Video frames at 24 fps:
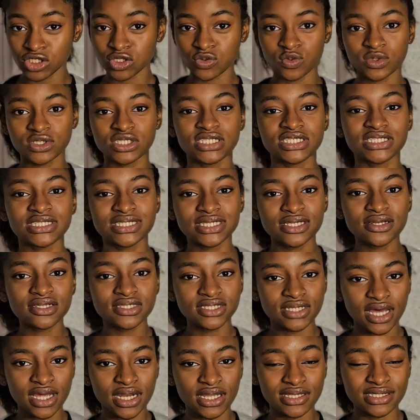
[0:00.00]
which is still
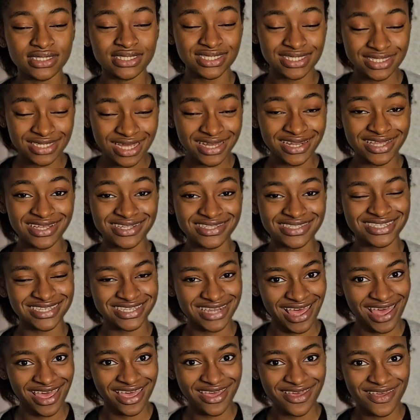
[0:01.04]
studied
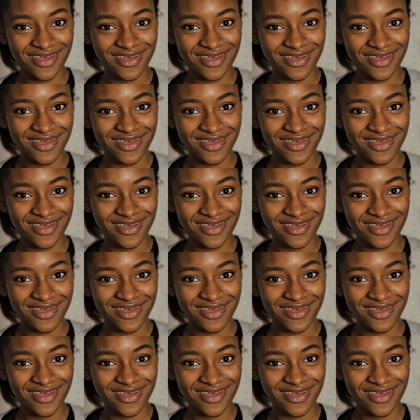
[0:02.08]
today.